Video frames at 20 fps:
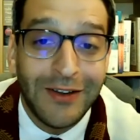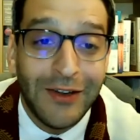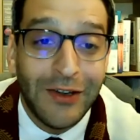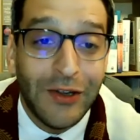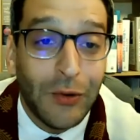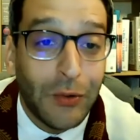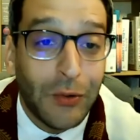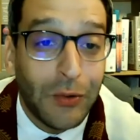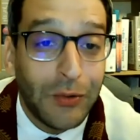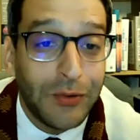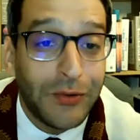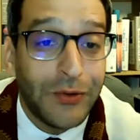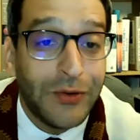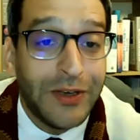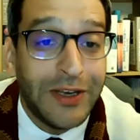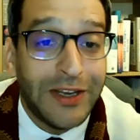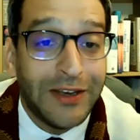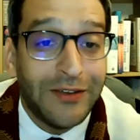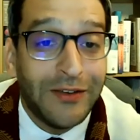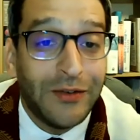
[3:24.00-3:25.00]
You also
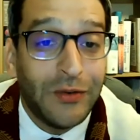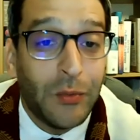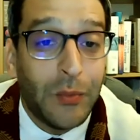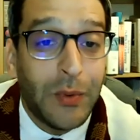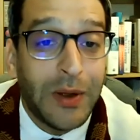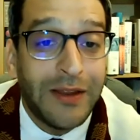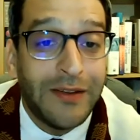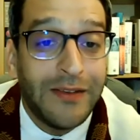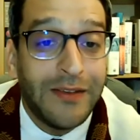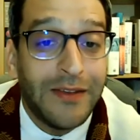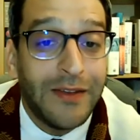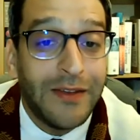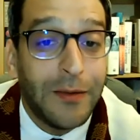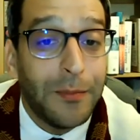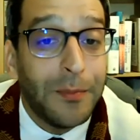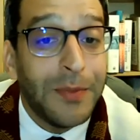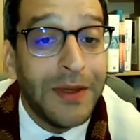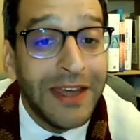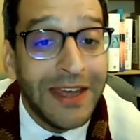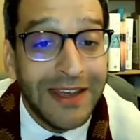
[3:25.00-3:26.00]
need to win the
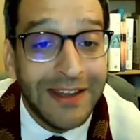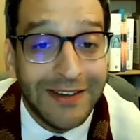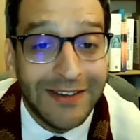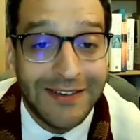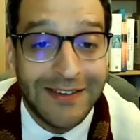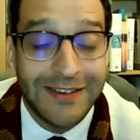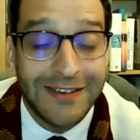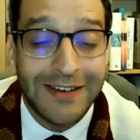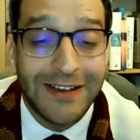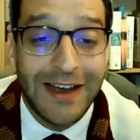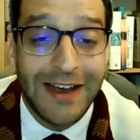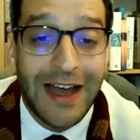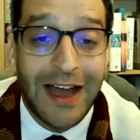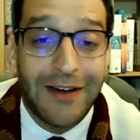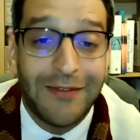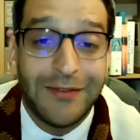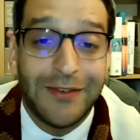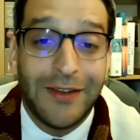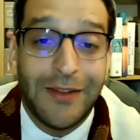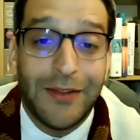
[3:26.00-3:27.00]
peace
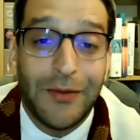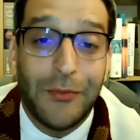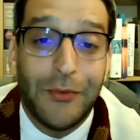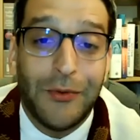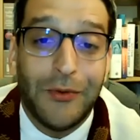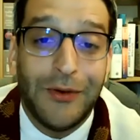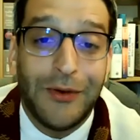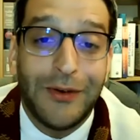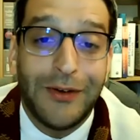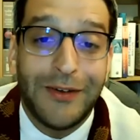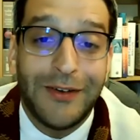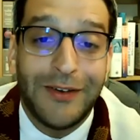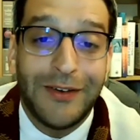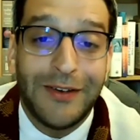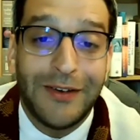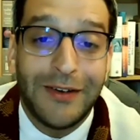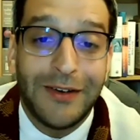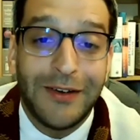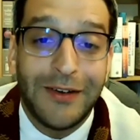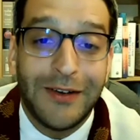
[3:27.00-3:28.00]
after the war.
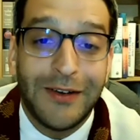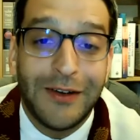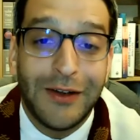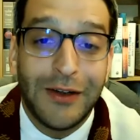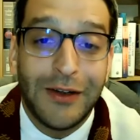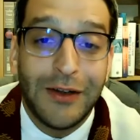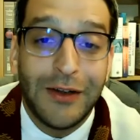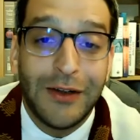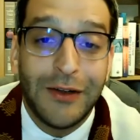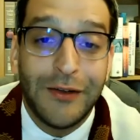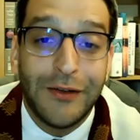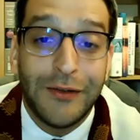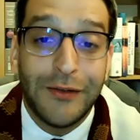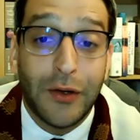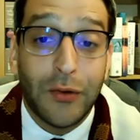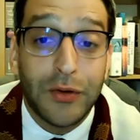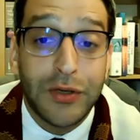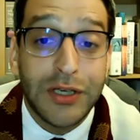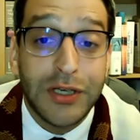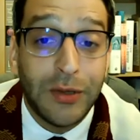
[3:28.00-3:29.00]

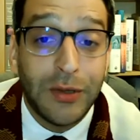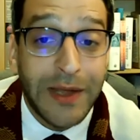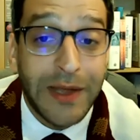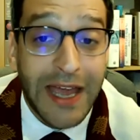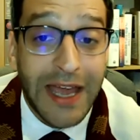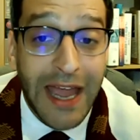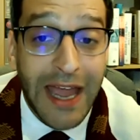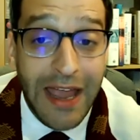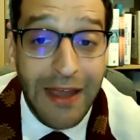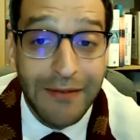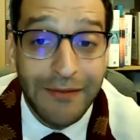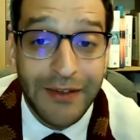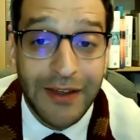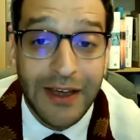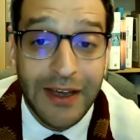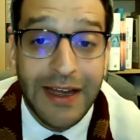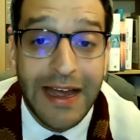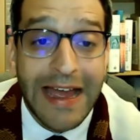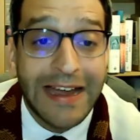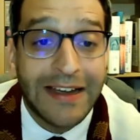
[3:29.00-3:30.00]
Social
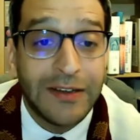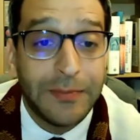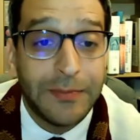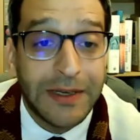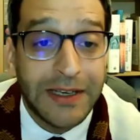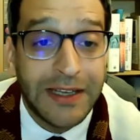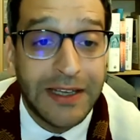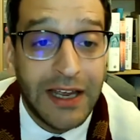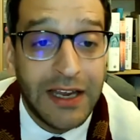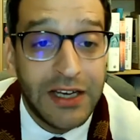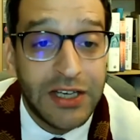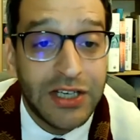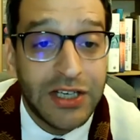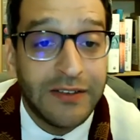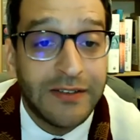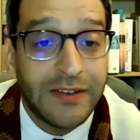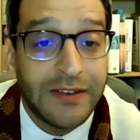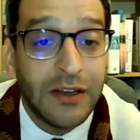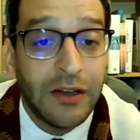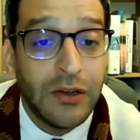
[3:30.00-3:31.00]
behavior,
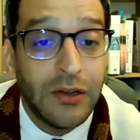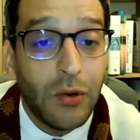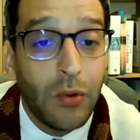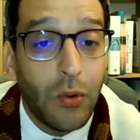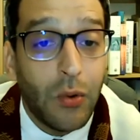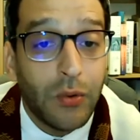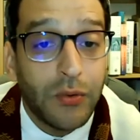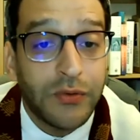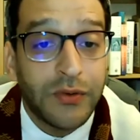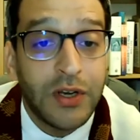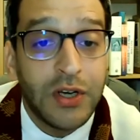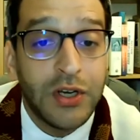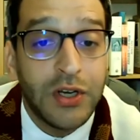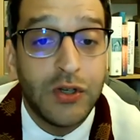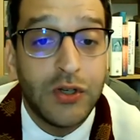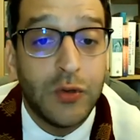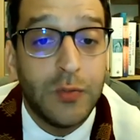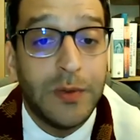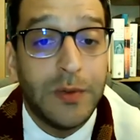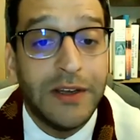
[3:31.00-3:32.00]
expectations, and laws
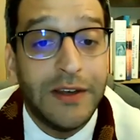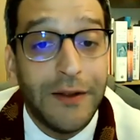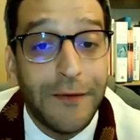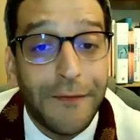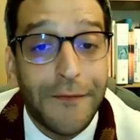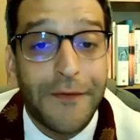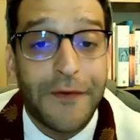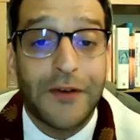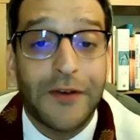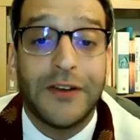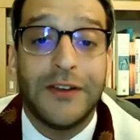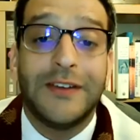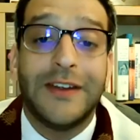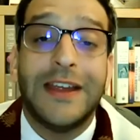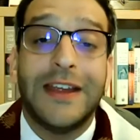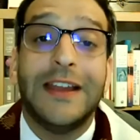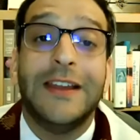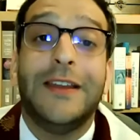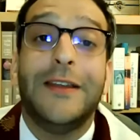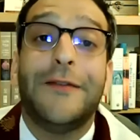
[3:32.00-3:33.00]
should be different
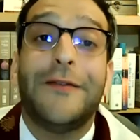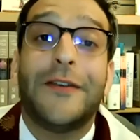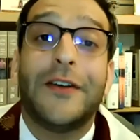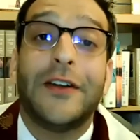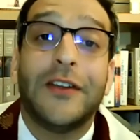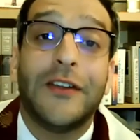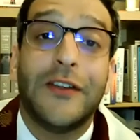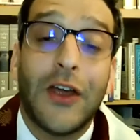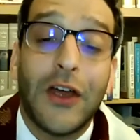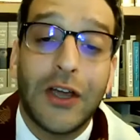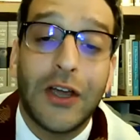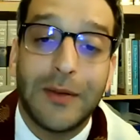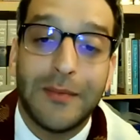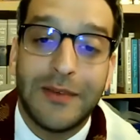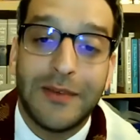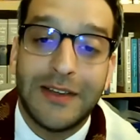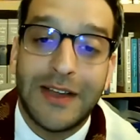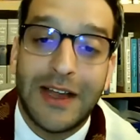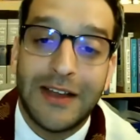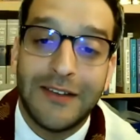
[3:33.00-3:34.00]
in different
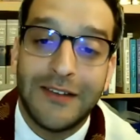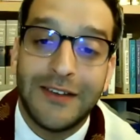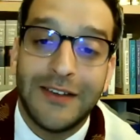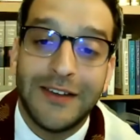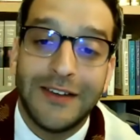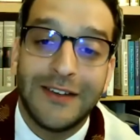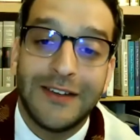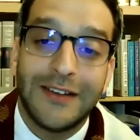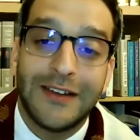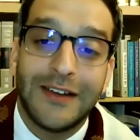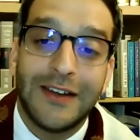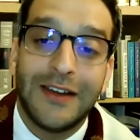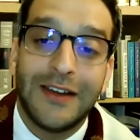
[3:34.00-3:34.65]
circumstances.